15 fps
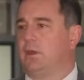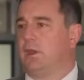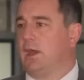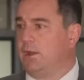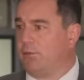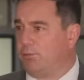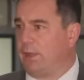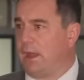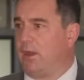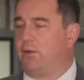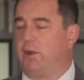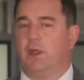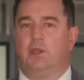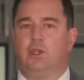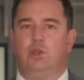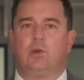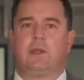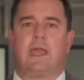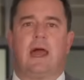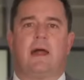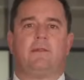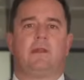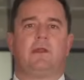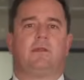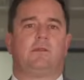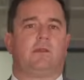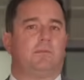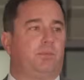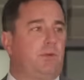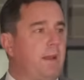And if they're a new
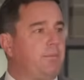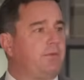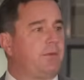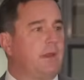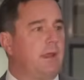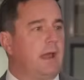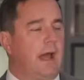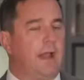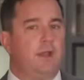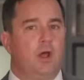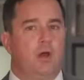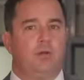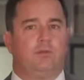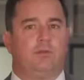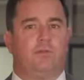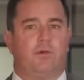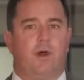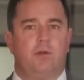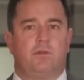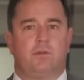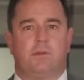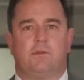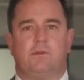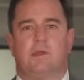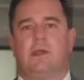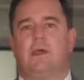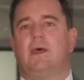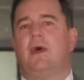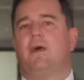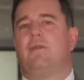candidate and perhaps unknown to voters,
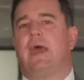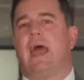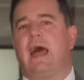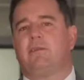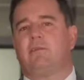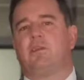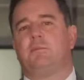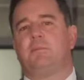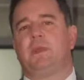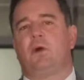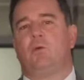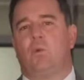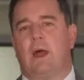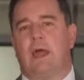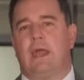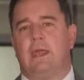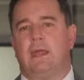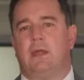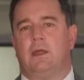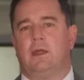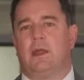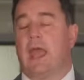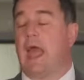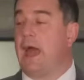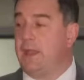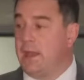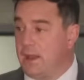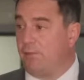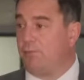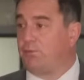there has to be a way
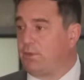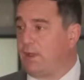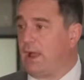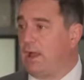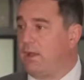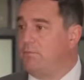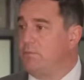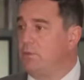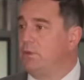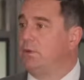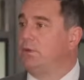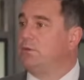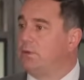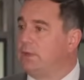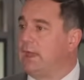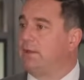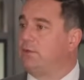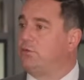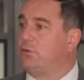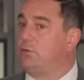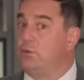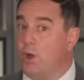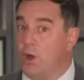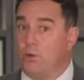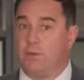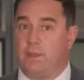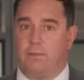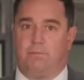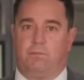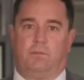and enough time to get to know
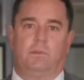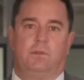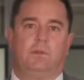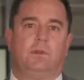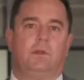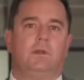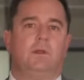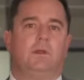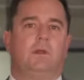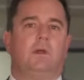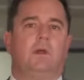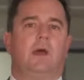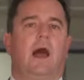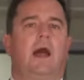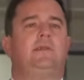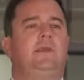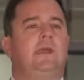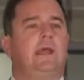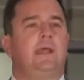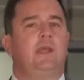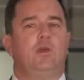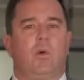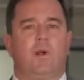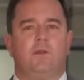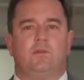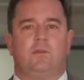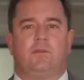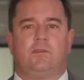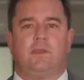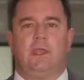them. Ideally, you want
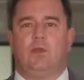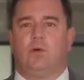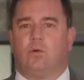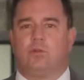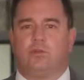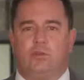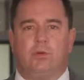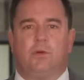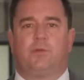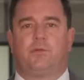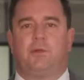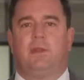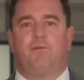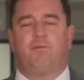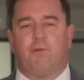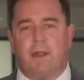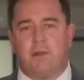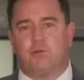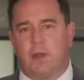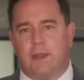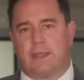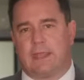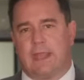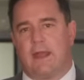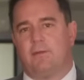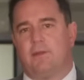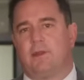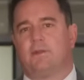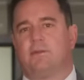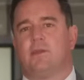to see your 2 or 3 front-runner
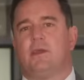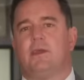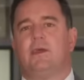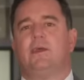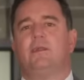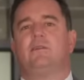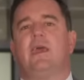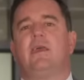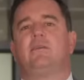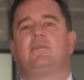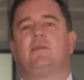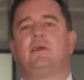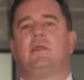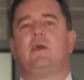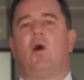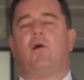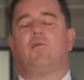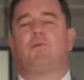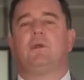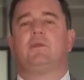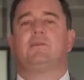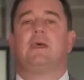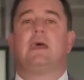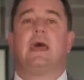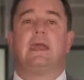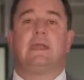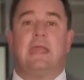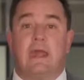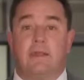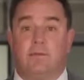candidates testing their offers
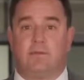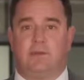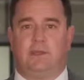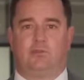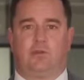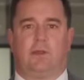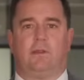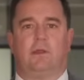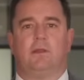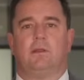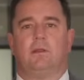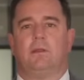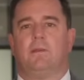against each other.